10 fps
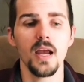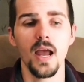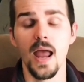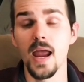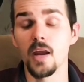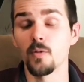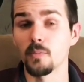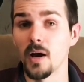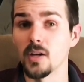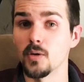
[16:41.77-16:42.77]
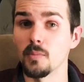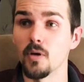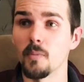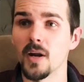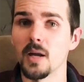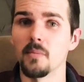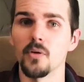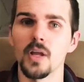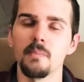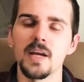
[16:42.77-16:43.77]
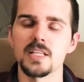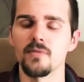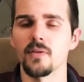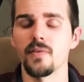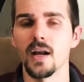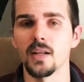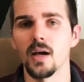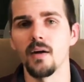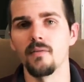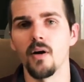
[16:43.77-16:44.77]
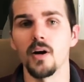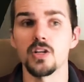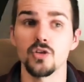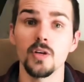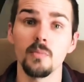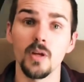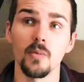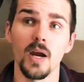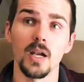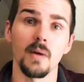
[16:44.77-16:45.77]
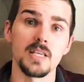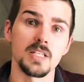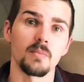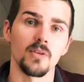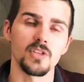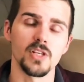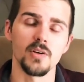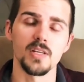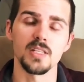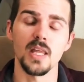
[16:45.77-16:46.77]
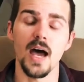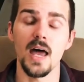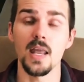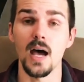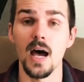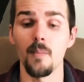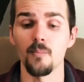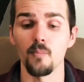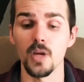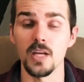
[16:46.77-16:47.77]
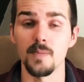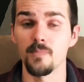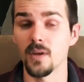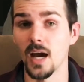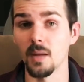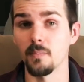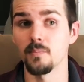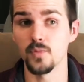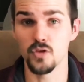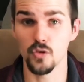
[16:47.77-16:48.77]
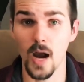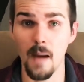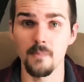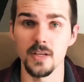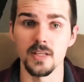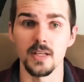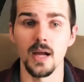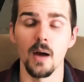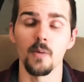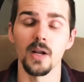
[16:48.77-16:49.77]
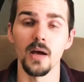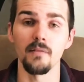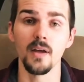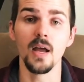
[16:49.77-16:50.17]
And by doing Pokemon Emerald, it makes up for the fact of our extremely randomized Emerald series that we kind of scrapped and got rid of.